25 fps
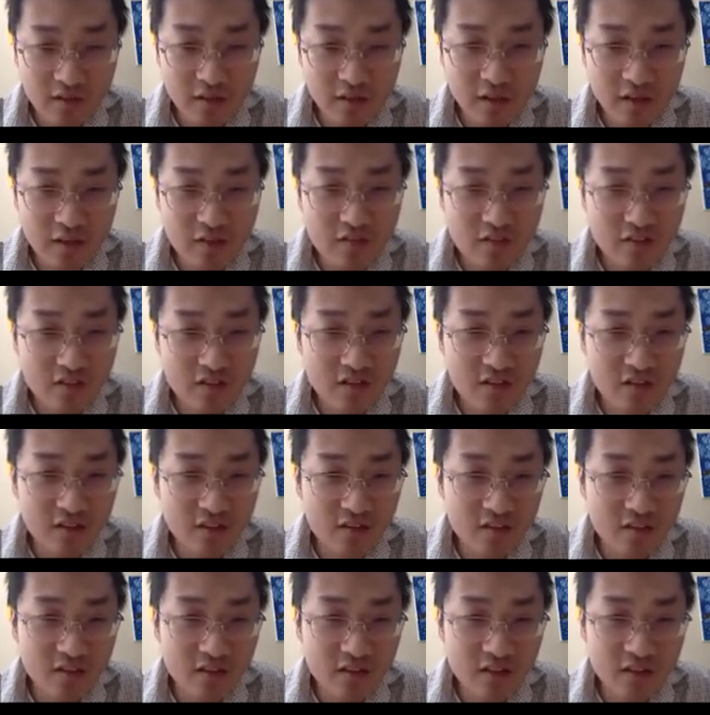I think
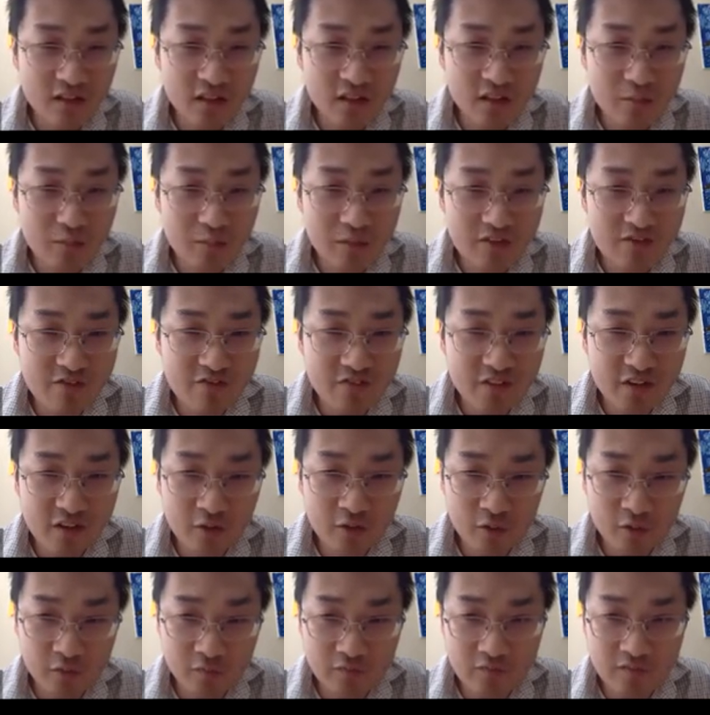it might
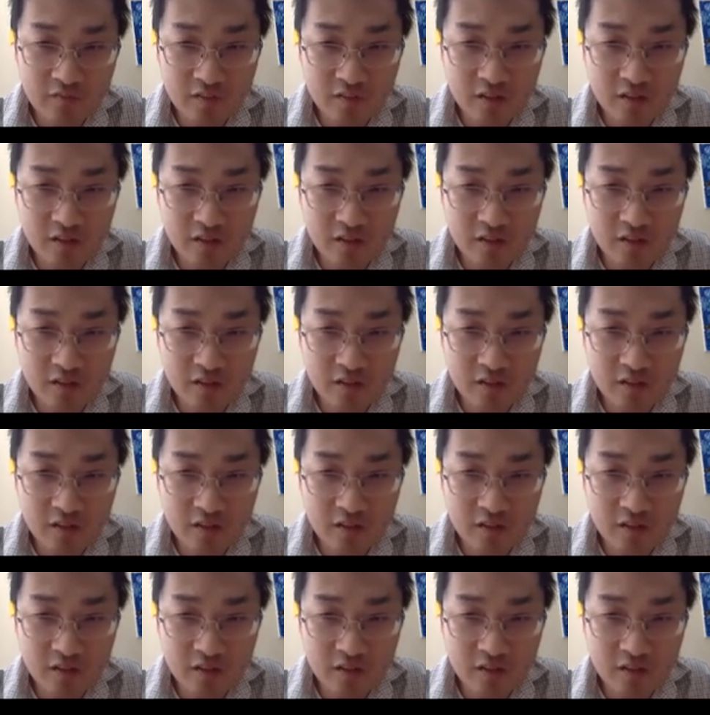fail.